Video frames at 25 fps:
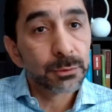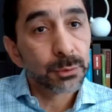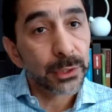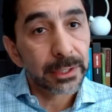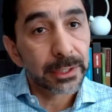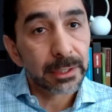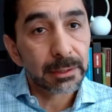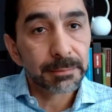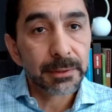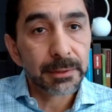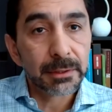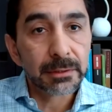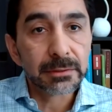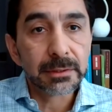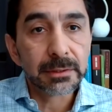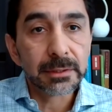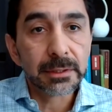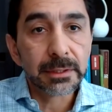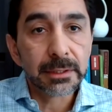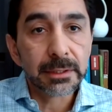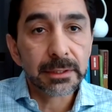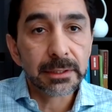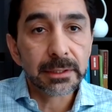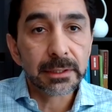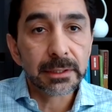tweeted about
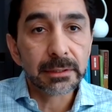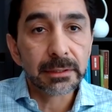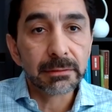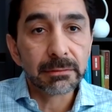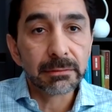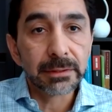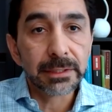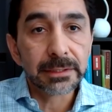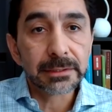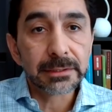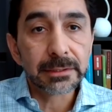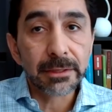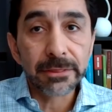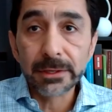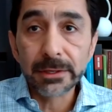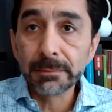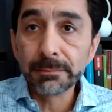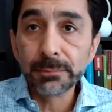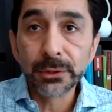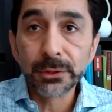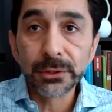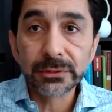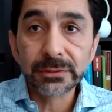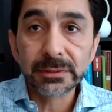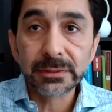Greta
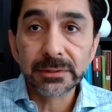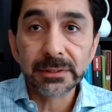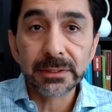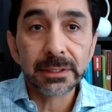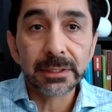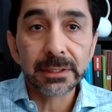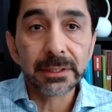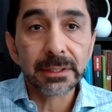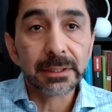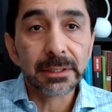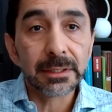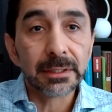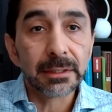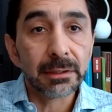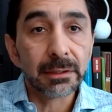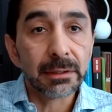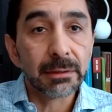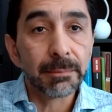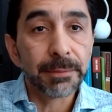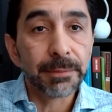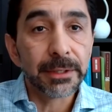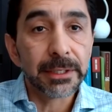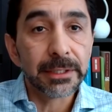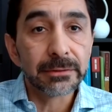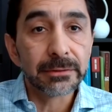Thunberg's
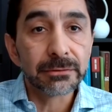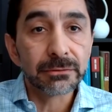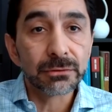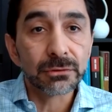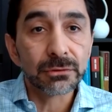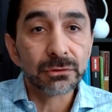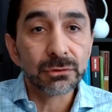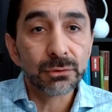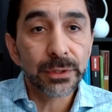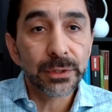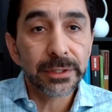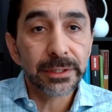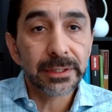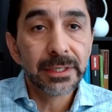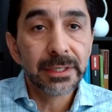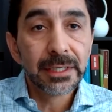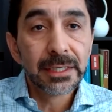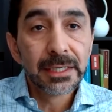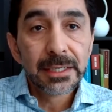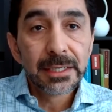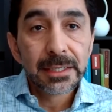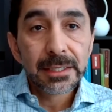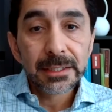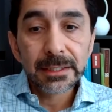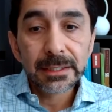opinions on Twitter,
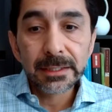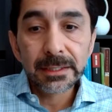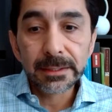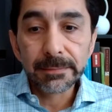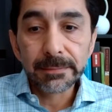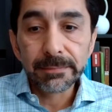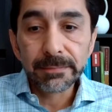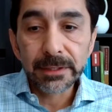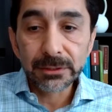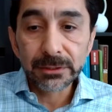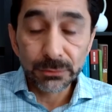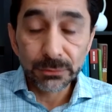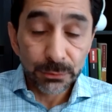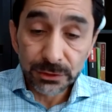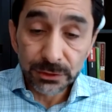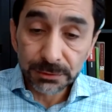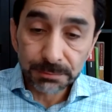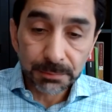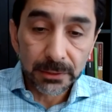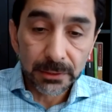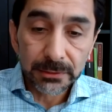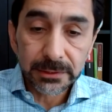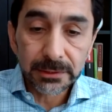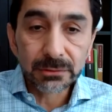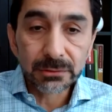that she
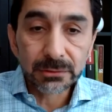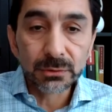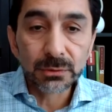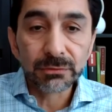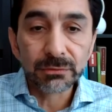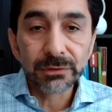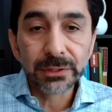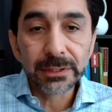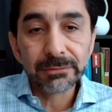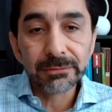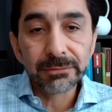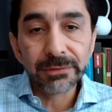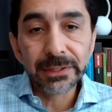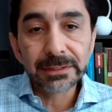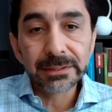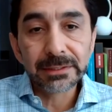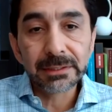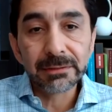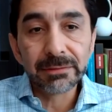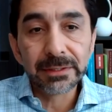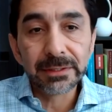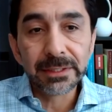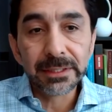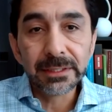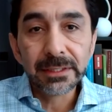responded to very
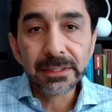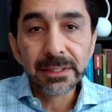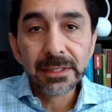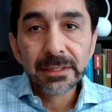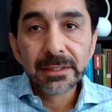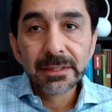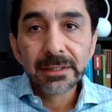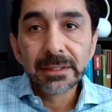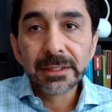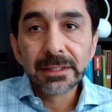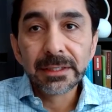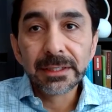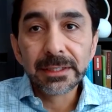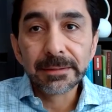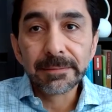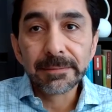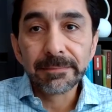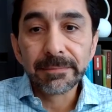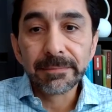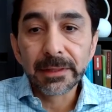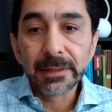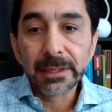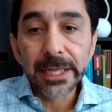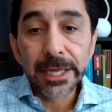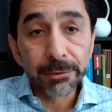effectively
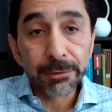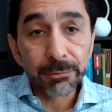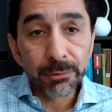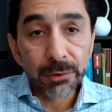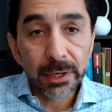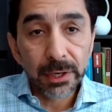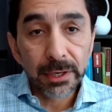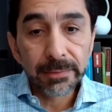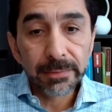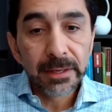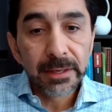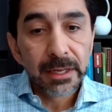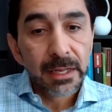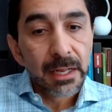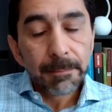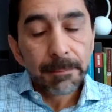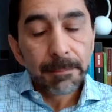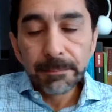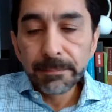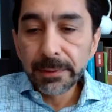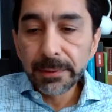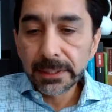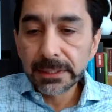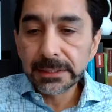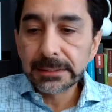later on.
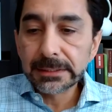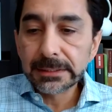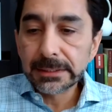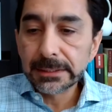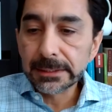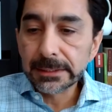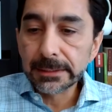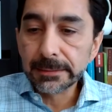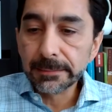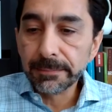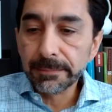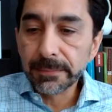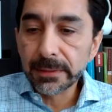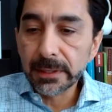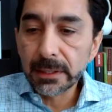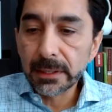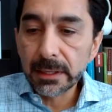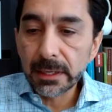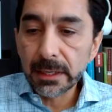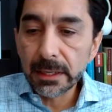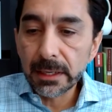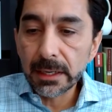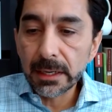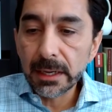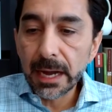But
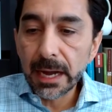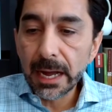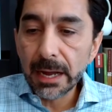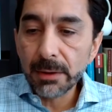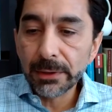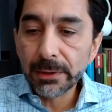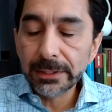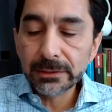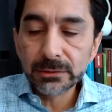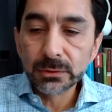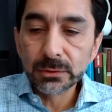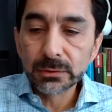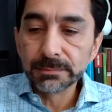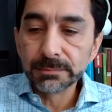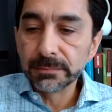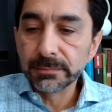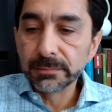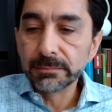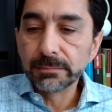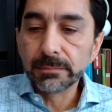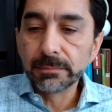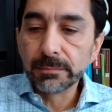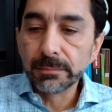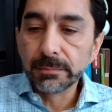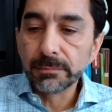I wanted to
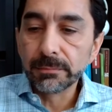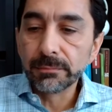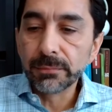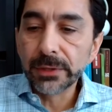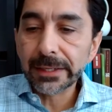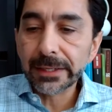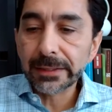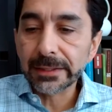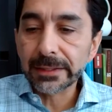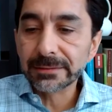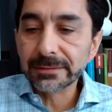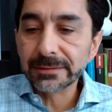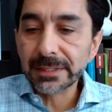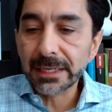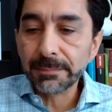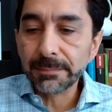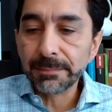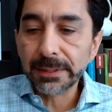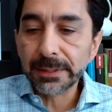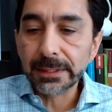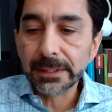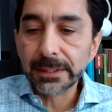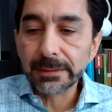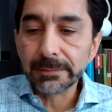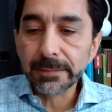bring this up
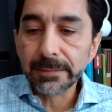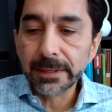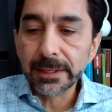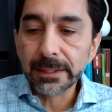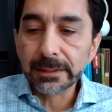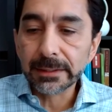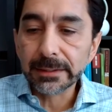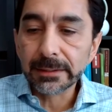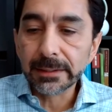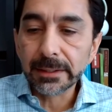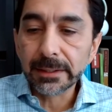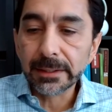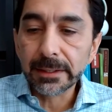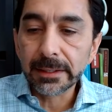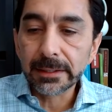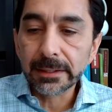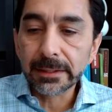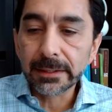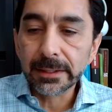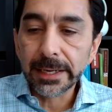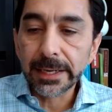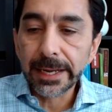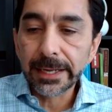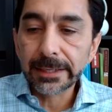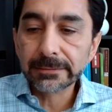
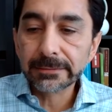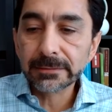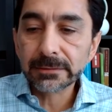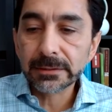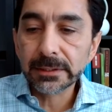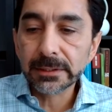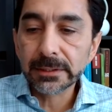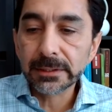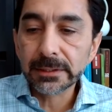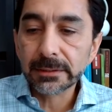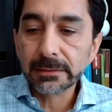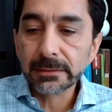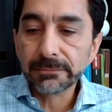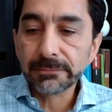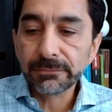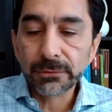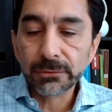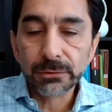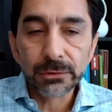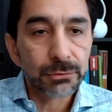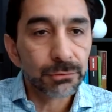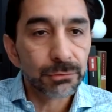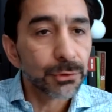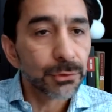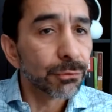and ask
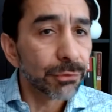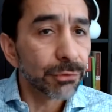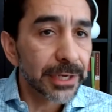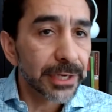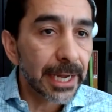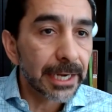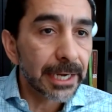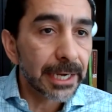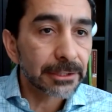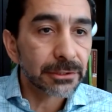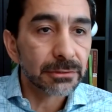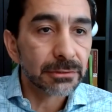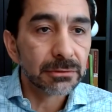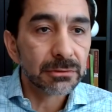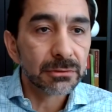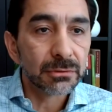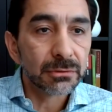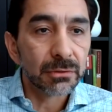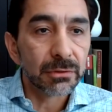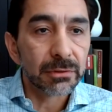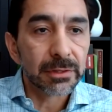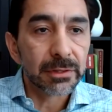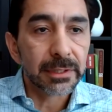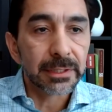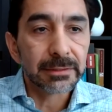for your reaction
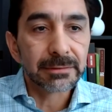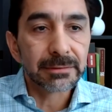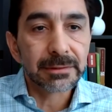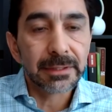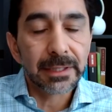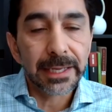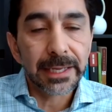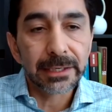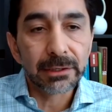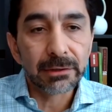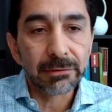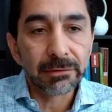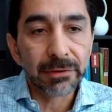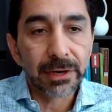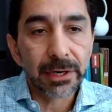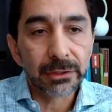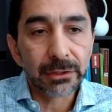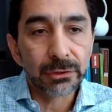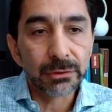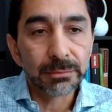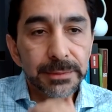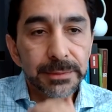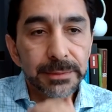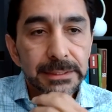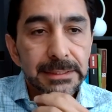to this line of
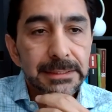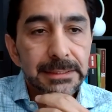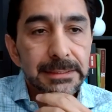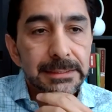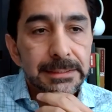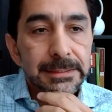argument.